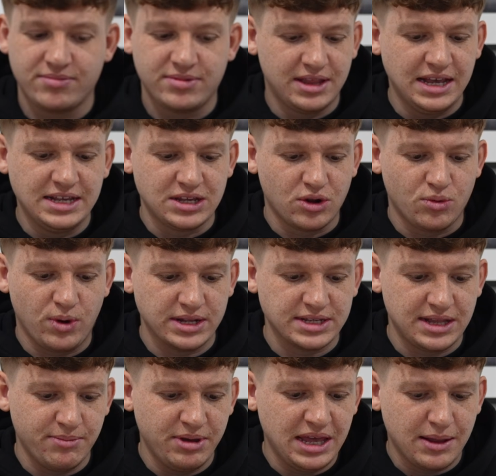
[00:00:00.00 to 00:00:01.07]
these are the ones.
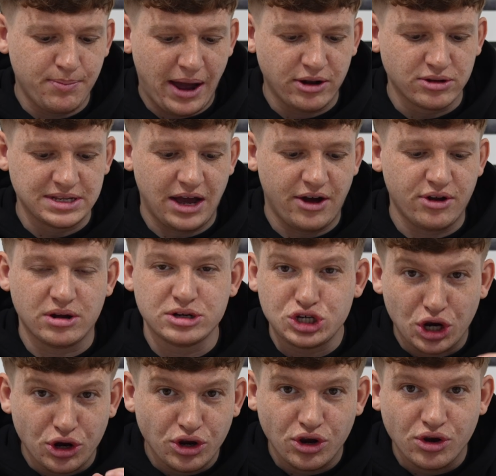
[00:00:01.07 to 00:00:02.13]
Let me get the paddles out and I'll show
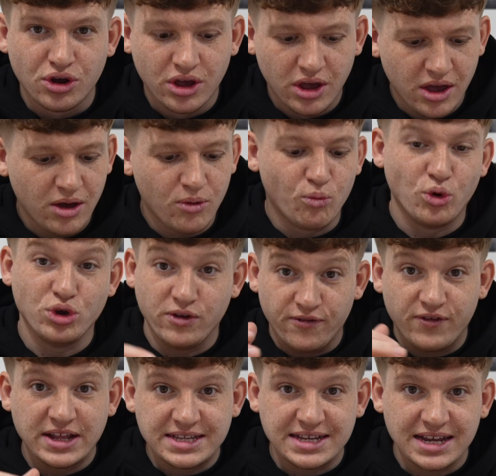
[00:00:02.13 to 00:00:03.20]
you what you
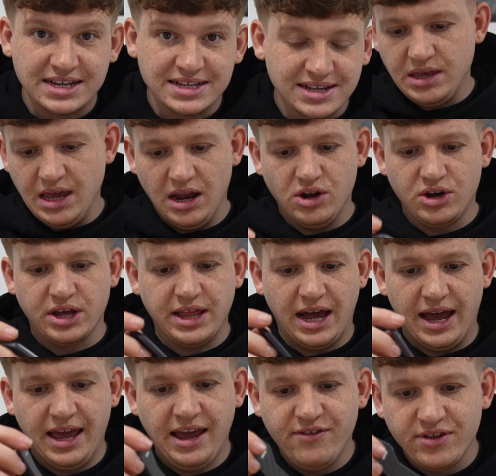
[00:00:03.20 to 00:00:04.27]
fit to these. Yeah, look at
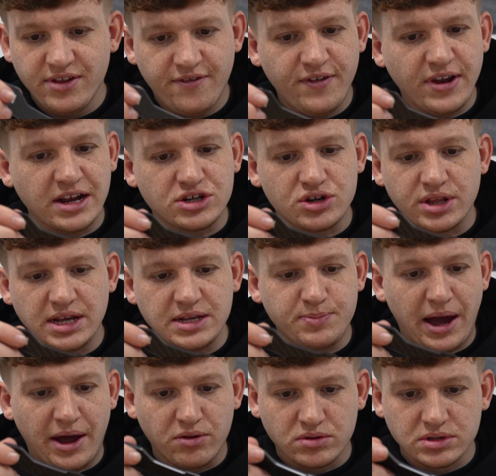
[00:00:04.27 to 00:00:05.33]
that. Even the finish on these
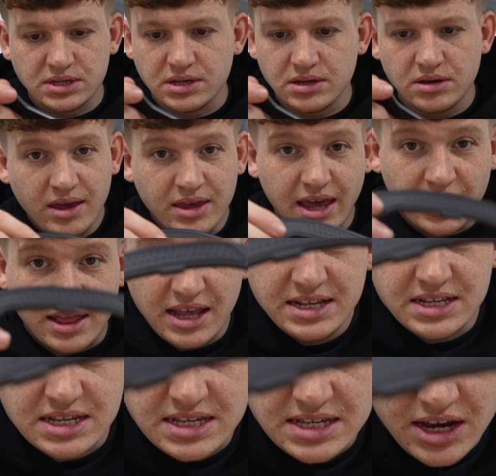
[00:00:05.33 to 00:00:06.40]
paddles. Yeah,
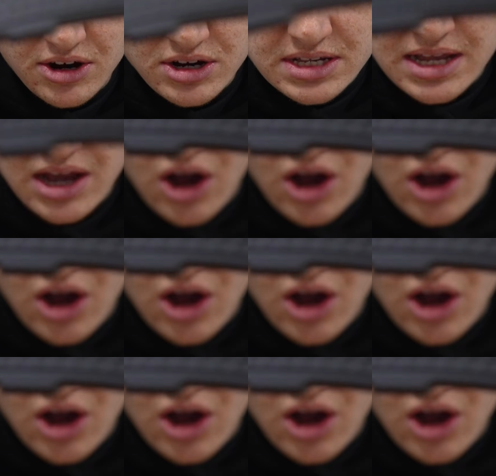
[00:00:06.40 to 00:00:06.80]
these are seriously